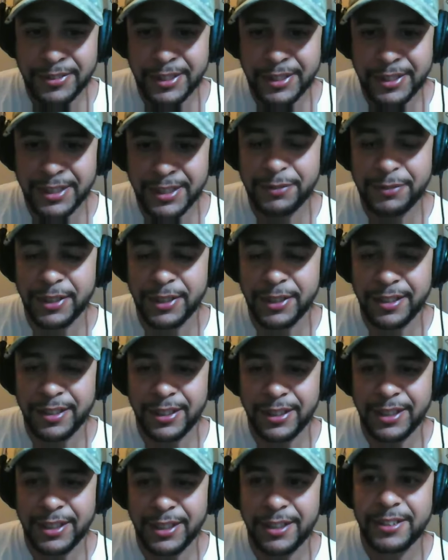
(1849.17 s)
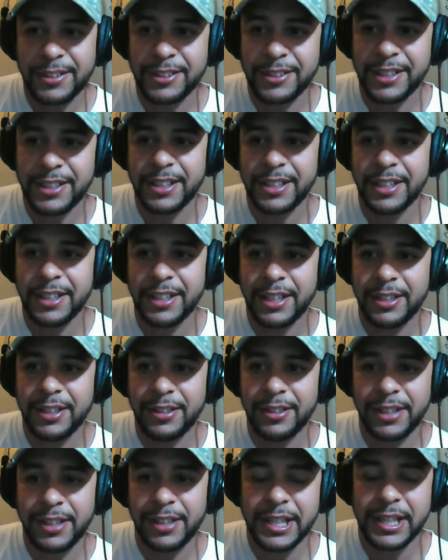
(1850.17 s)
That's fair. I'll, I'll take nine
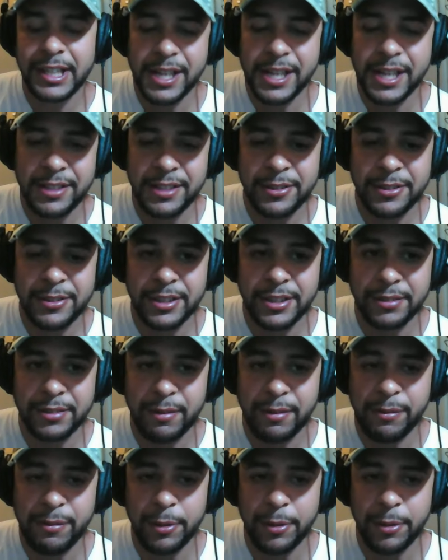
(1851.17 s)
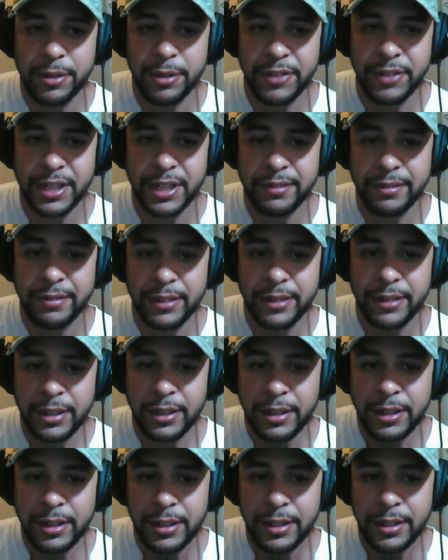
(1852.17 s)
any day, usually over 45.
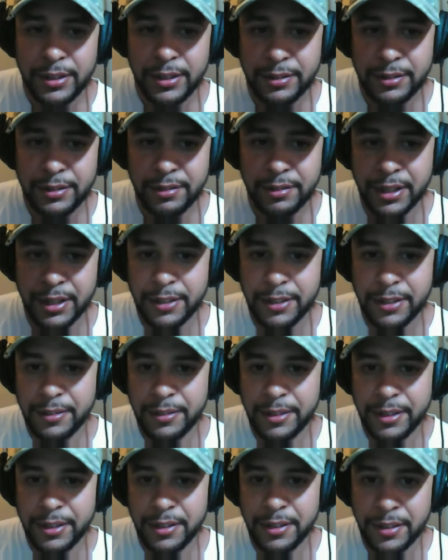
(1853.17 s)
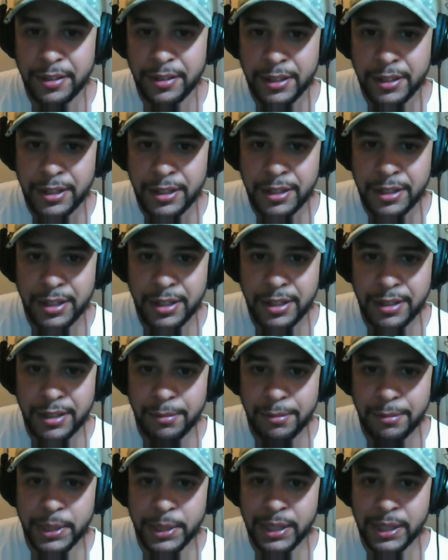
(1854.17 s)
So I can agree there. Uh,
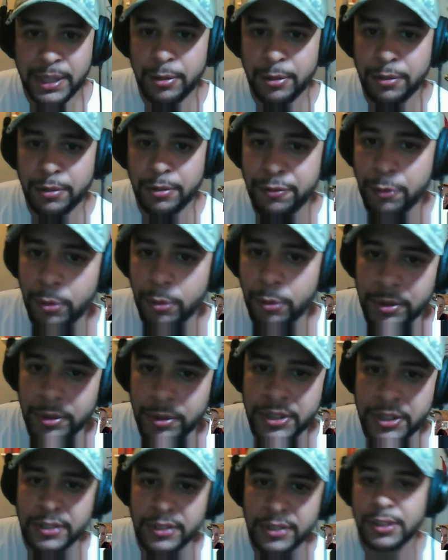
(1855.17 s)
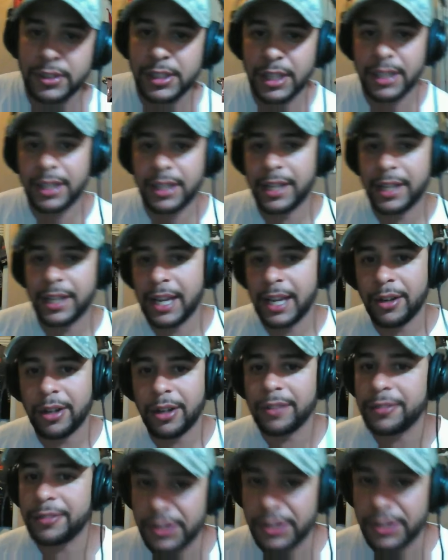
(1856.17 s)
billet or forged? This is kind of like
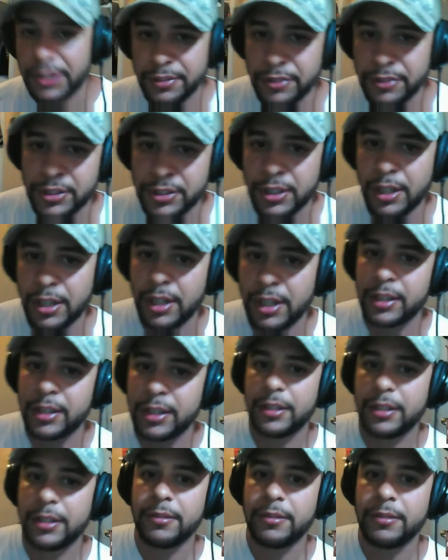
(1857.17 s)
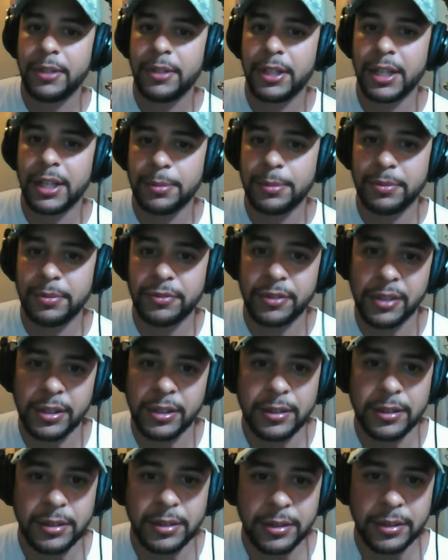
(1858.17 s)
AR receivers talk. What do you guys
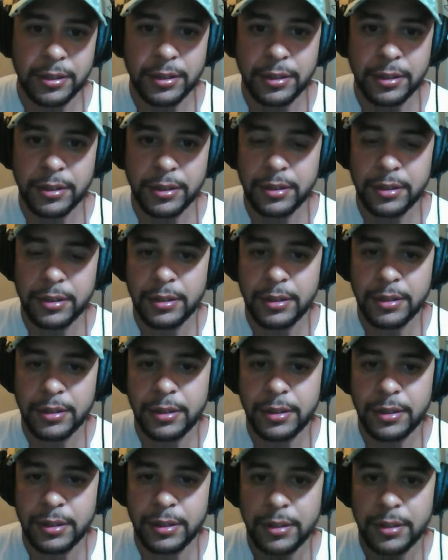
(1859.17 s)
prefer? Forged.